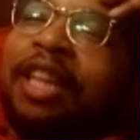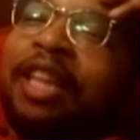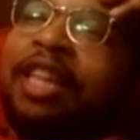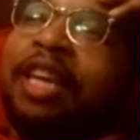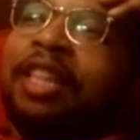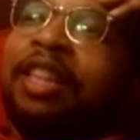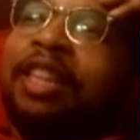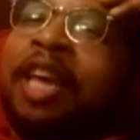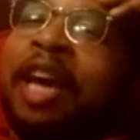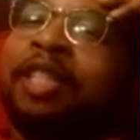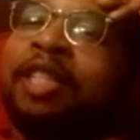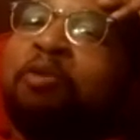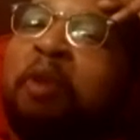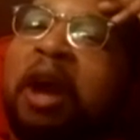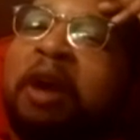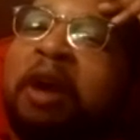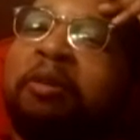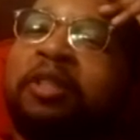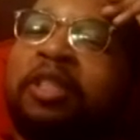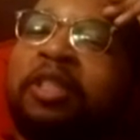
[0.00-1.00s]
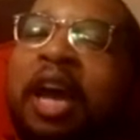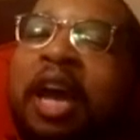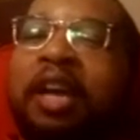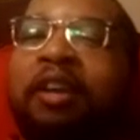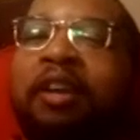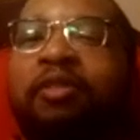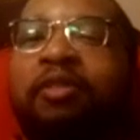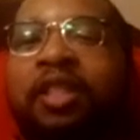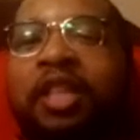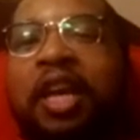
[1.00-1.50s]
think that's why I was kind
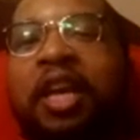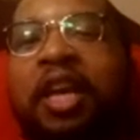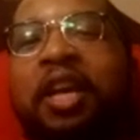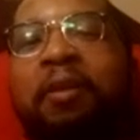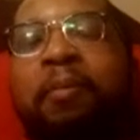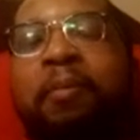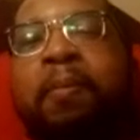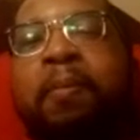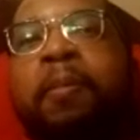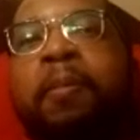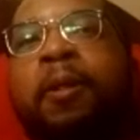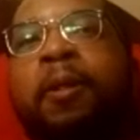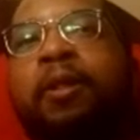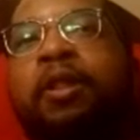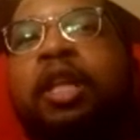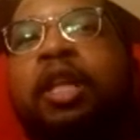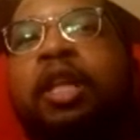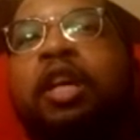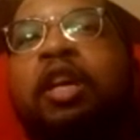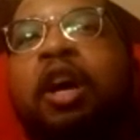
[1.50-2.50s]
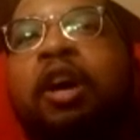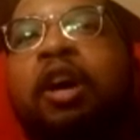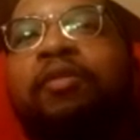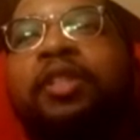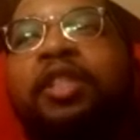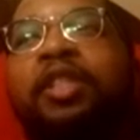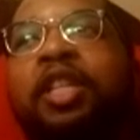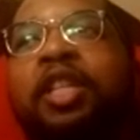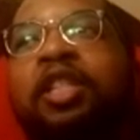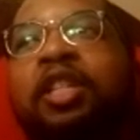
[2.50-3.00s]
of saying the
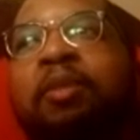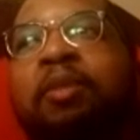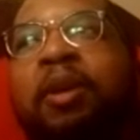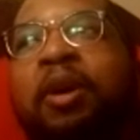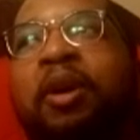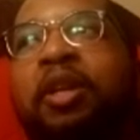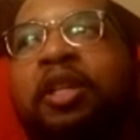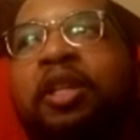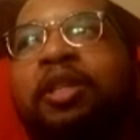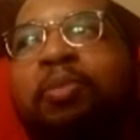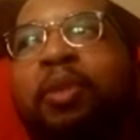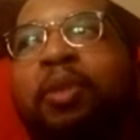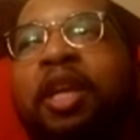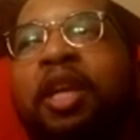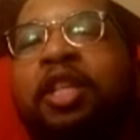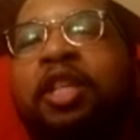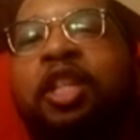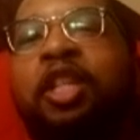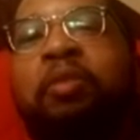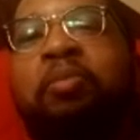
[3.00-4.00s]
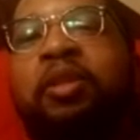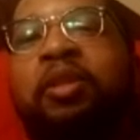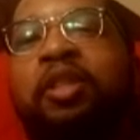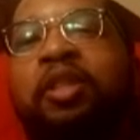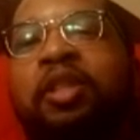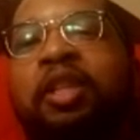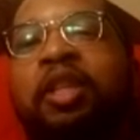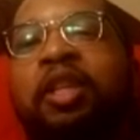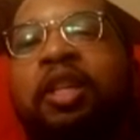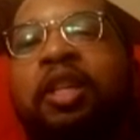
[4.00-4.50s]
conversation about explaining Champions
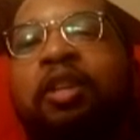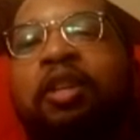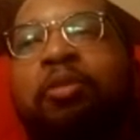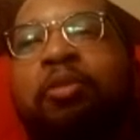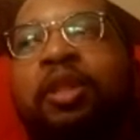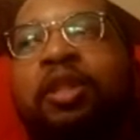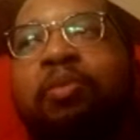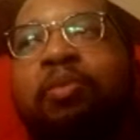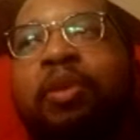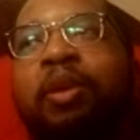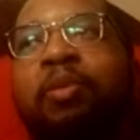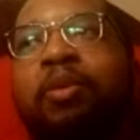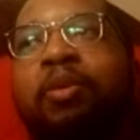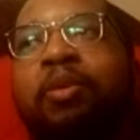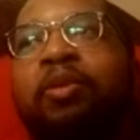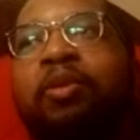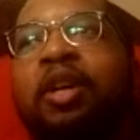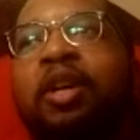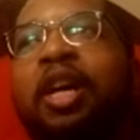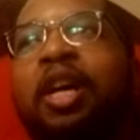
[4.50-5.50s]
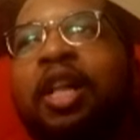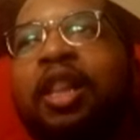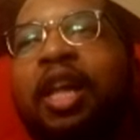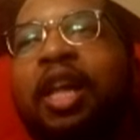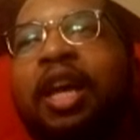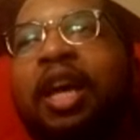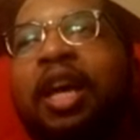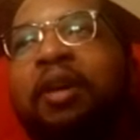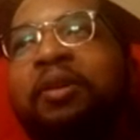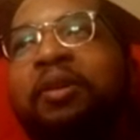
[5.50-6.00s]
League a little bit to people.
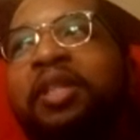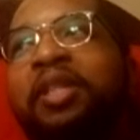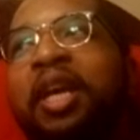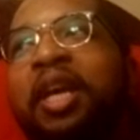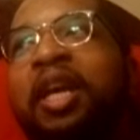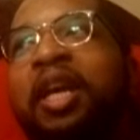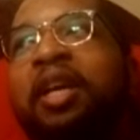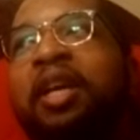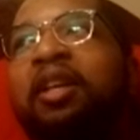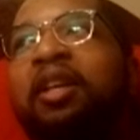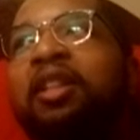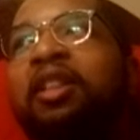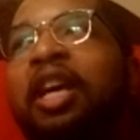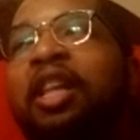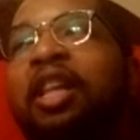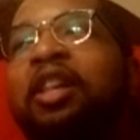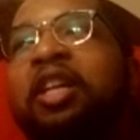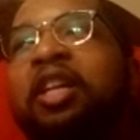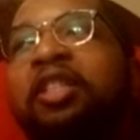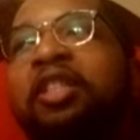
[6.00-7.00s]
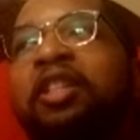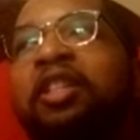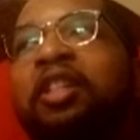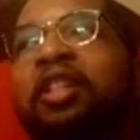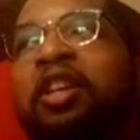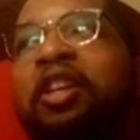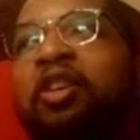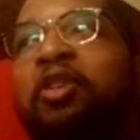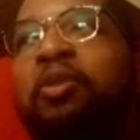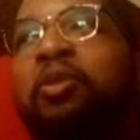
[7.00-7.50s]
Like I was saying, they lost to
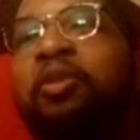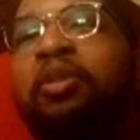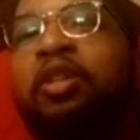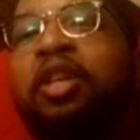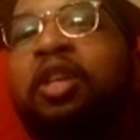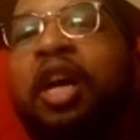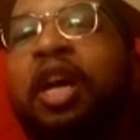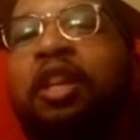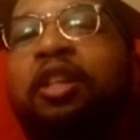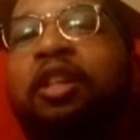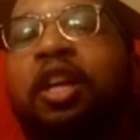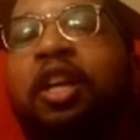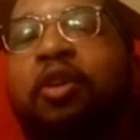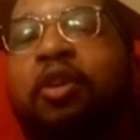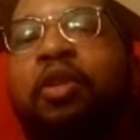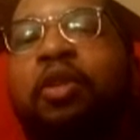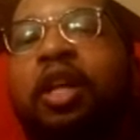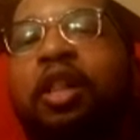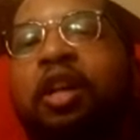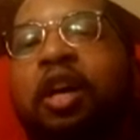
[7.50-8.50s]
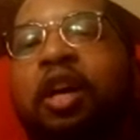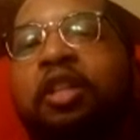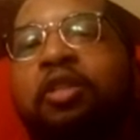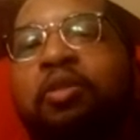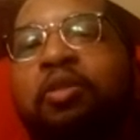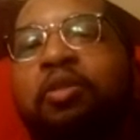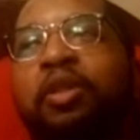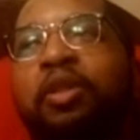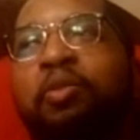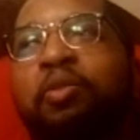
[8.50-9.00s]
Lyon. You got to look at who they lost
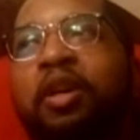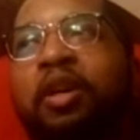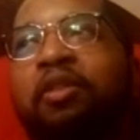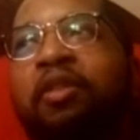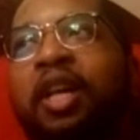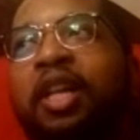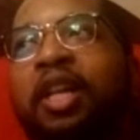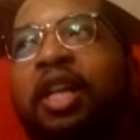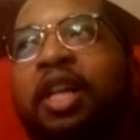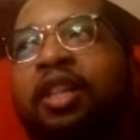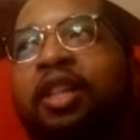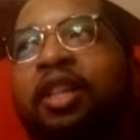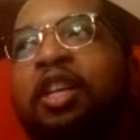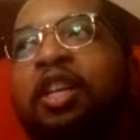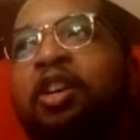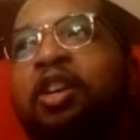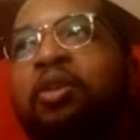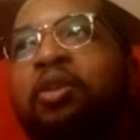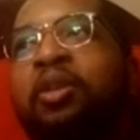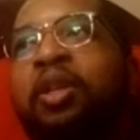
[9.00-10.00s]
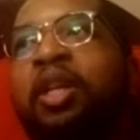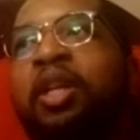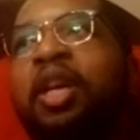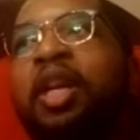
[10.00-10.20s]
to as well, right? Like Lyon